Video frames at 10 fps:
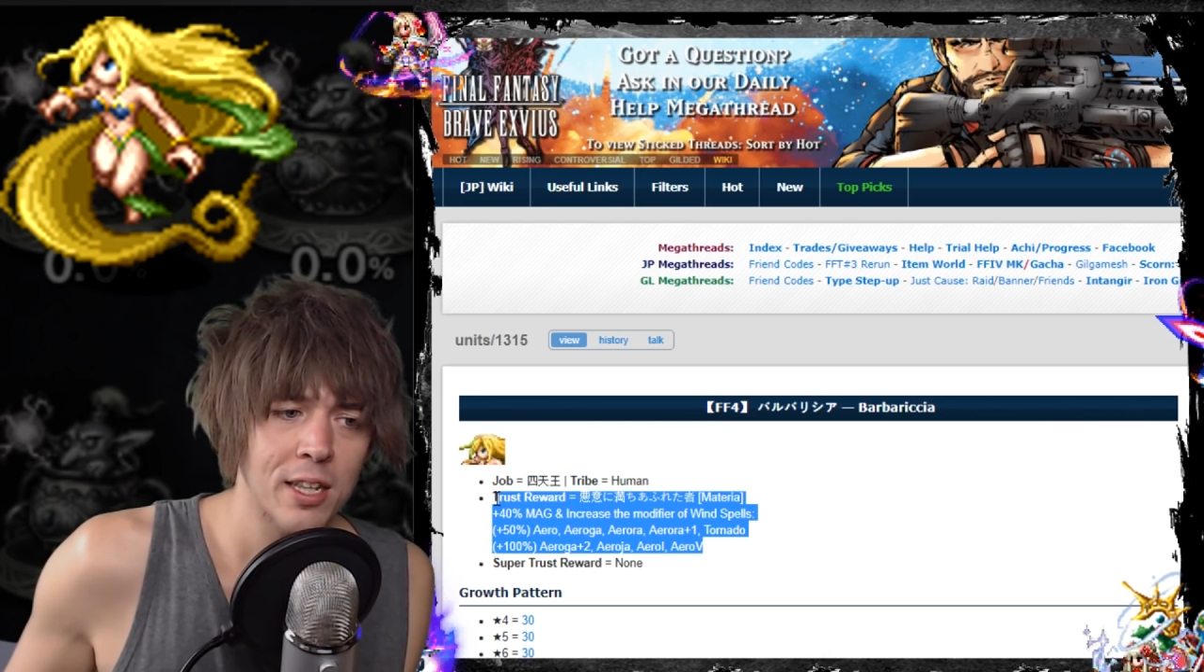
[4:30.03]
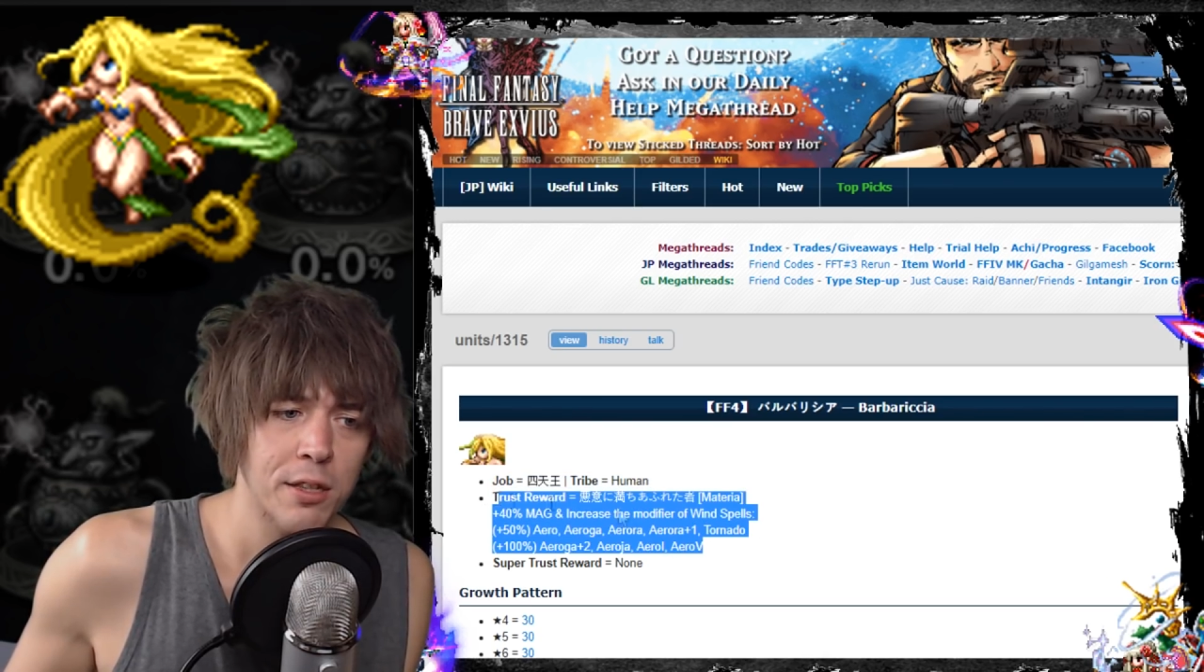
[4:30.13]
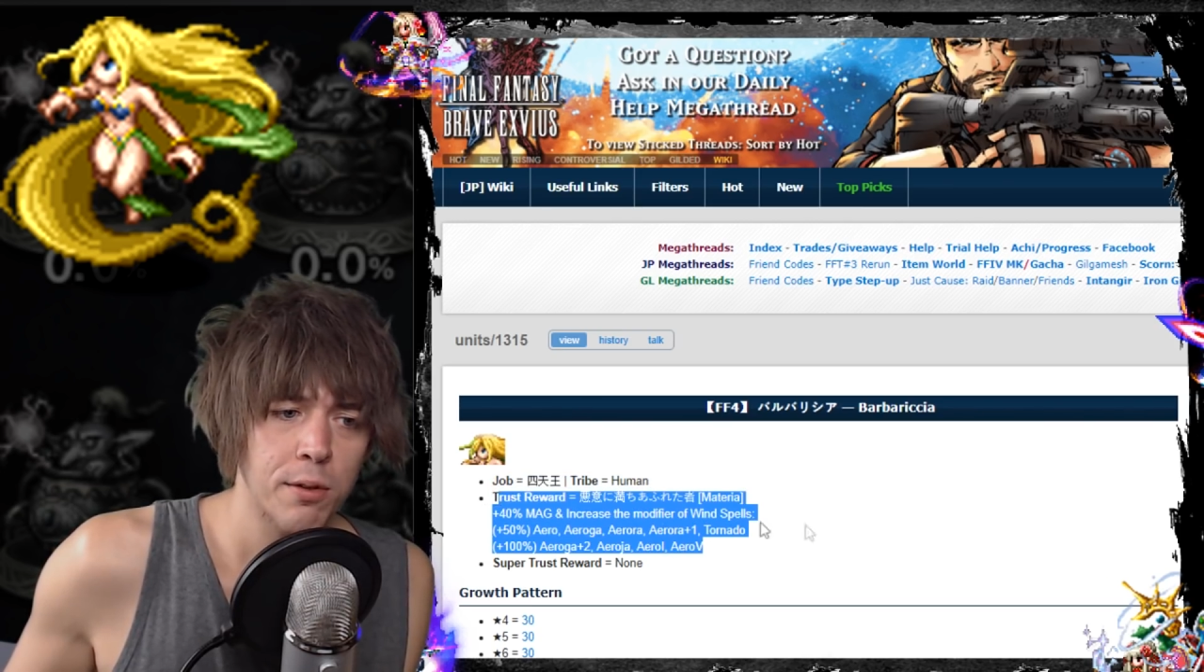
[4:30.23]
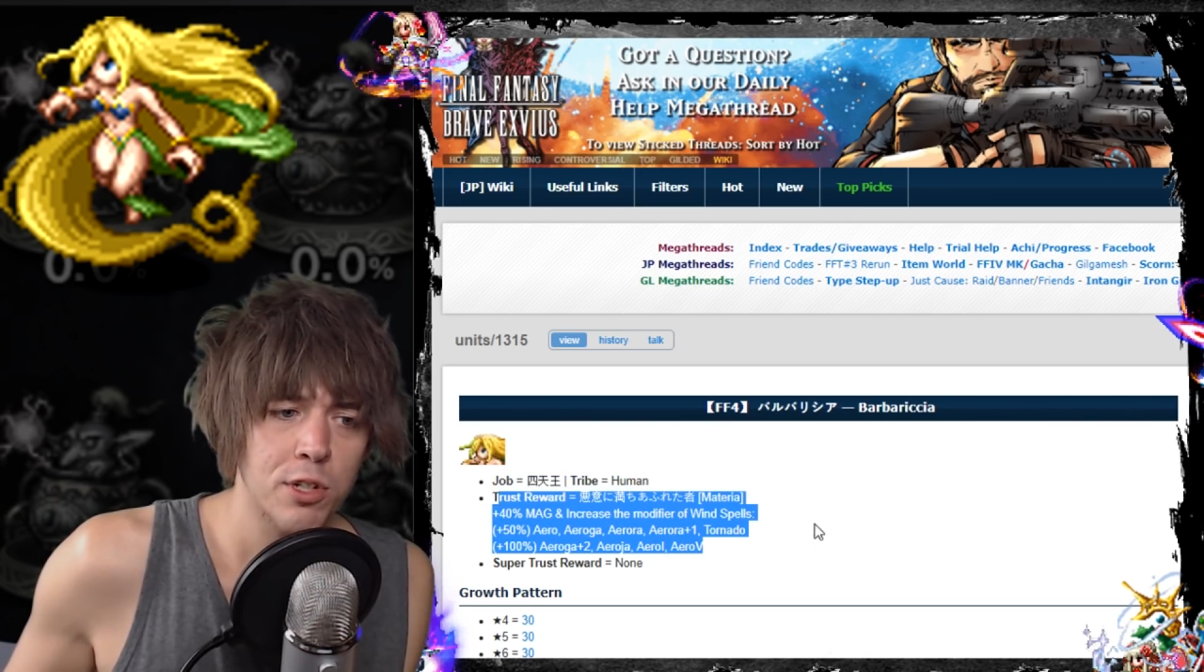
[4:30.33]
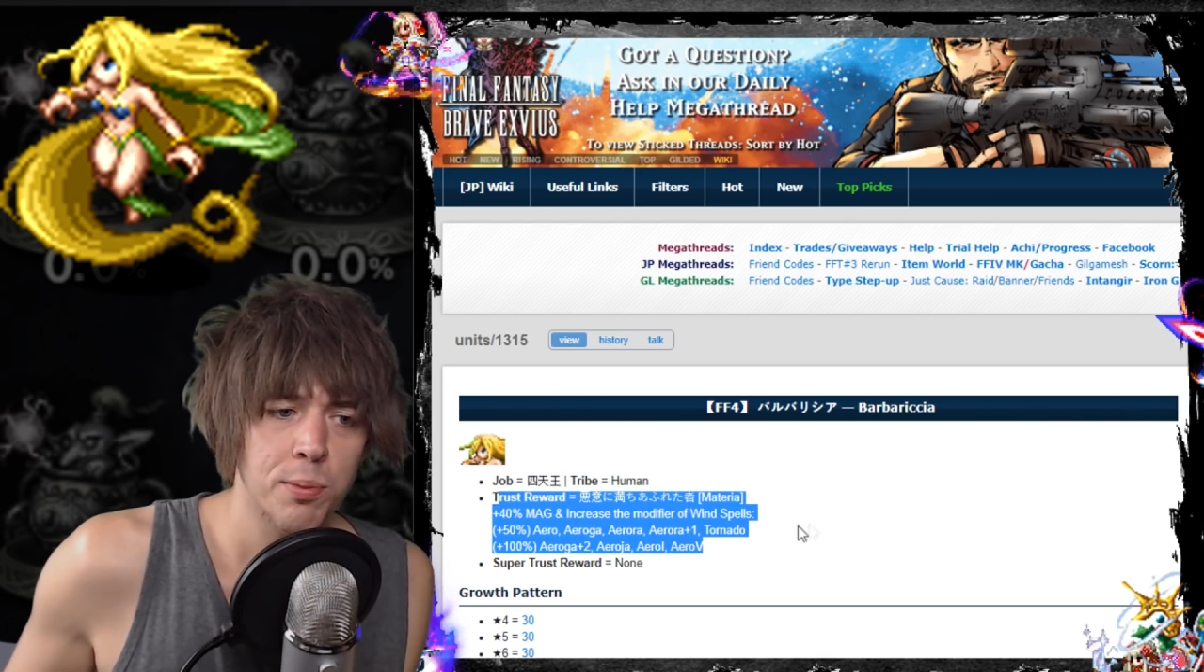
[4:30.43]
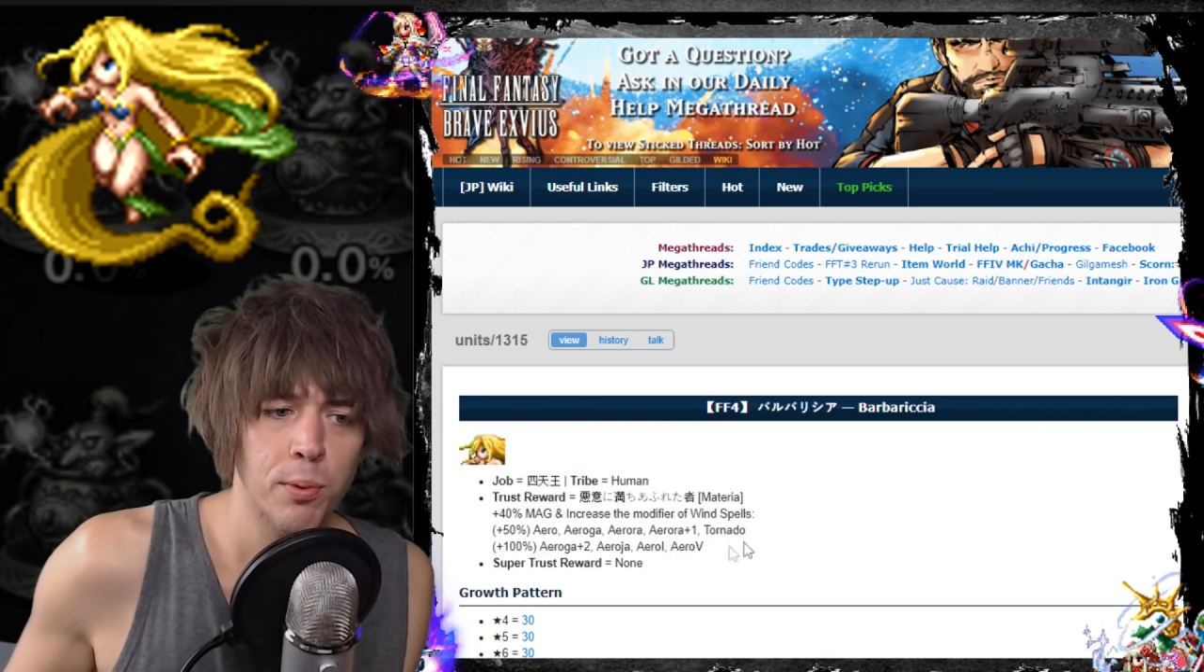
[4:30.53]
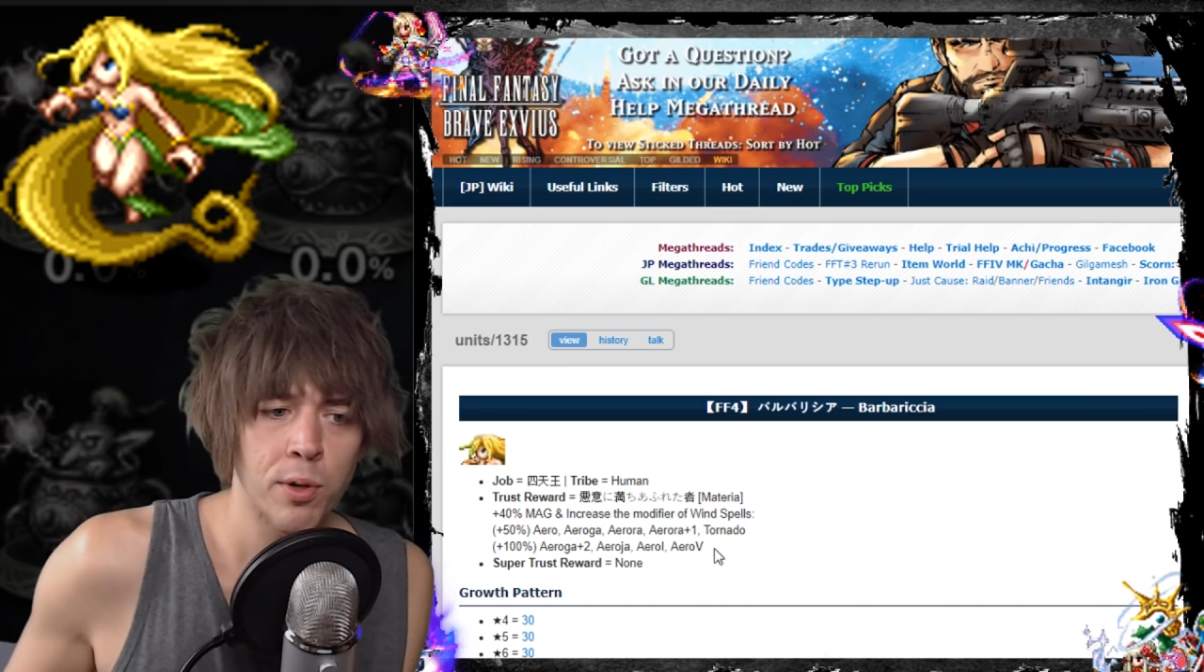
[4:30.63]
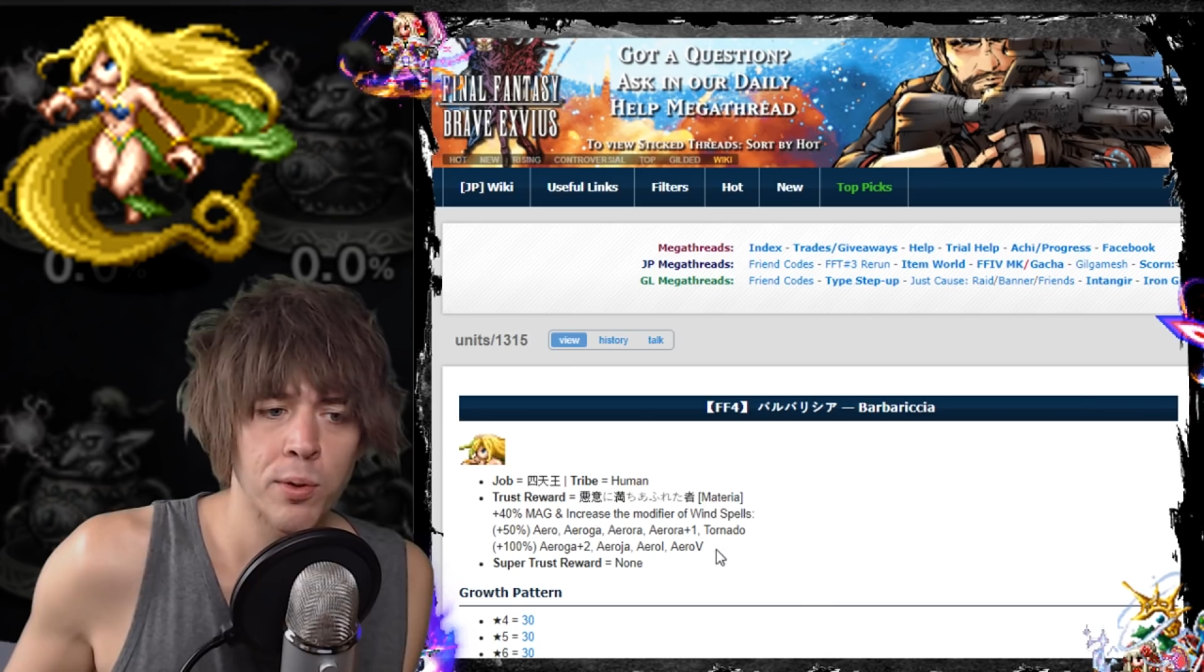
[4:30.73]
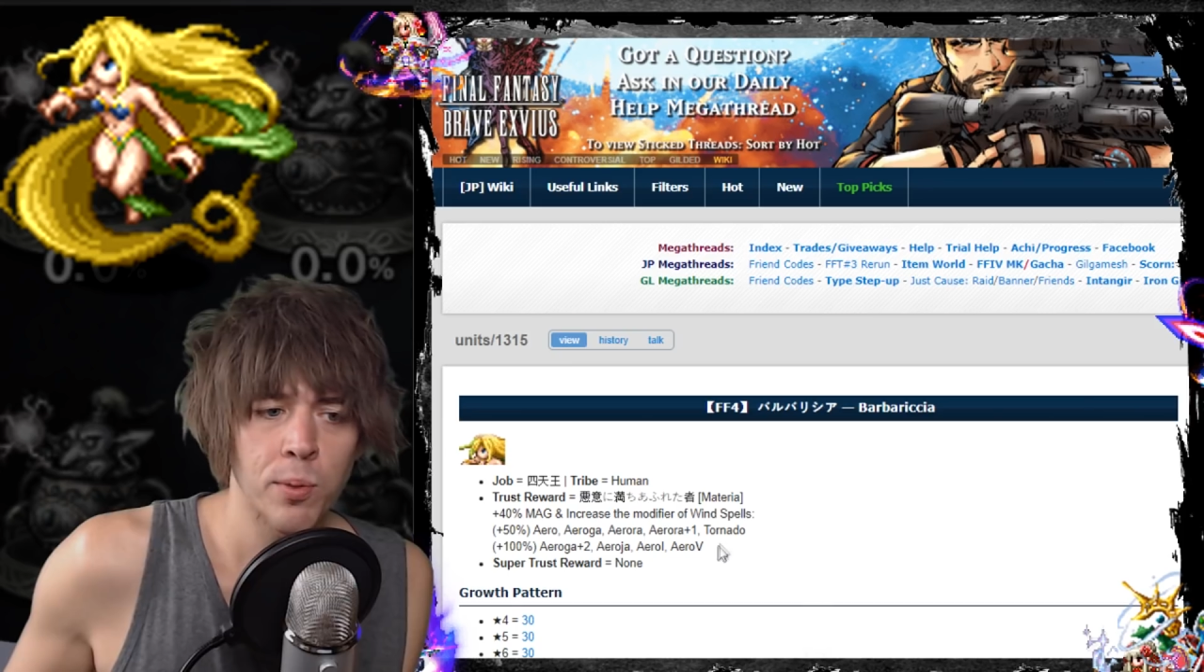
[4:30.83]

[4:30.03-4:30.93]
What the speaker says: that they're exploring